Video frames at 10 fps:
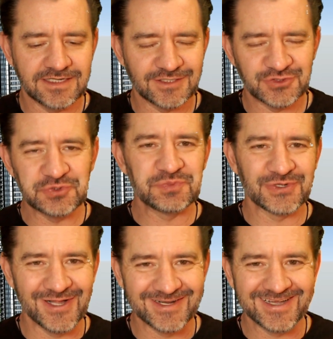not super
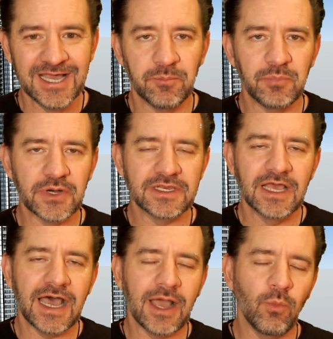long, but
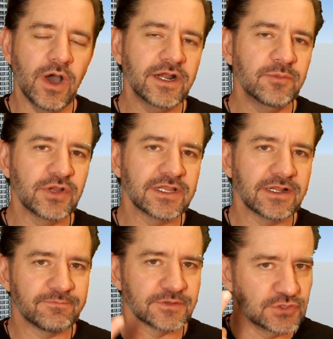I wanted to bring it
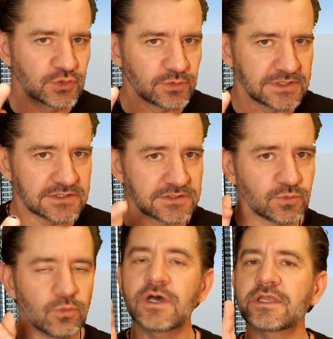up for two reasons.
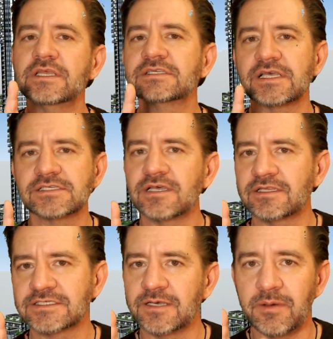One is I saw
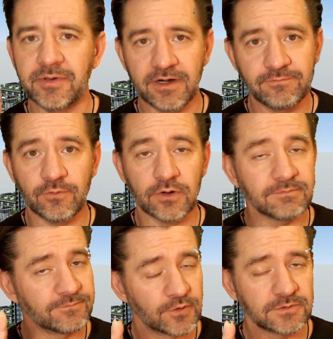this come up on our
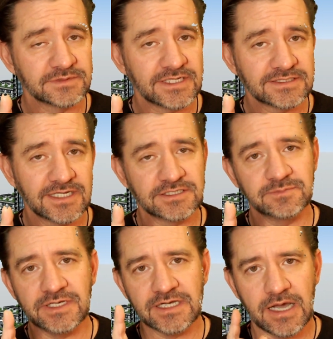forum,
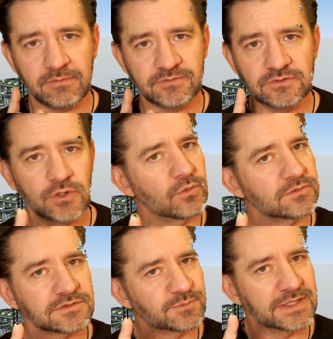forums.sketchup.com. If you
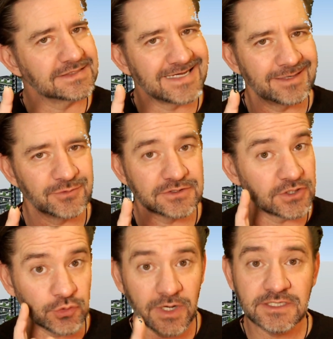don't spend time there, it's a
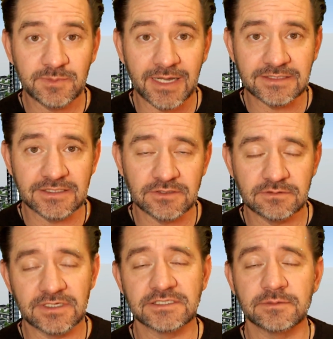great spot to get your
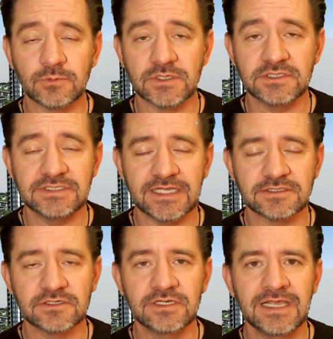SketchUp questions
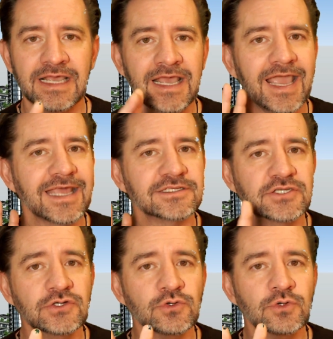answered. And
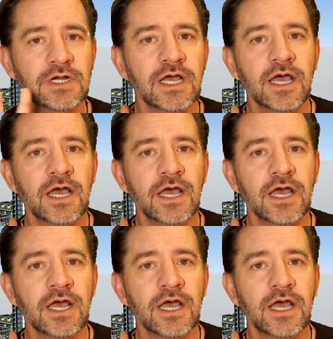two,